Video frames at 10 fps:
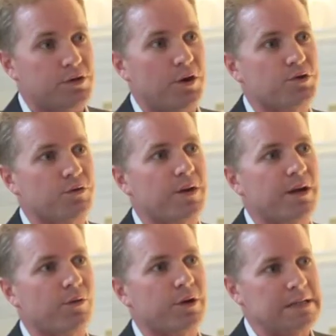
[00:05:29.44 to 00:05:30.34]
social
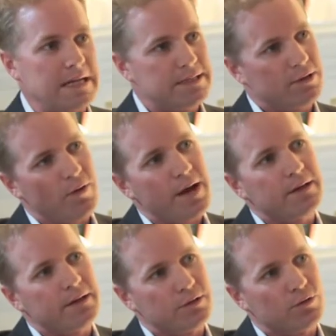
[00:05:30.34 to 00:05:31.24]
networks
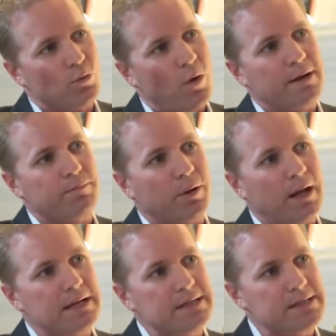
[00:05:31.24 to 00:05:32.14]
integrated into one
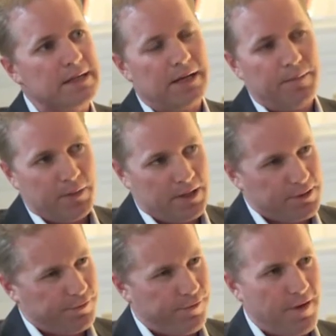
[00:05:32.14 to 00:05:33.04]
place.
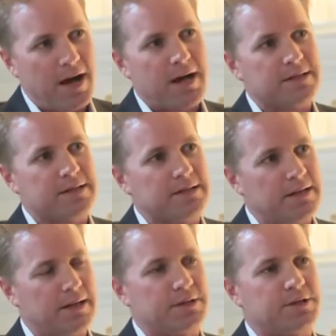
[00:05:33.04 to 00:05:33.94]
It's fast and it's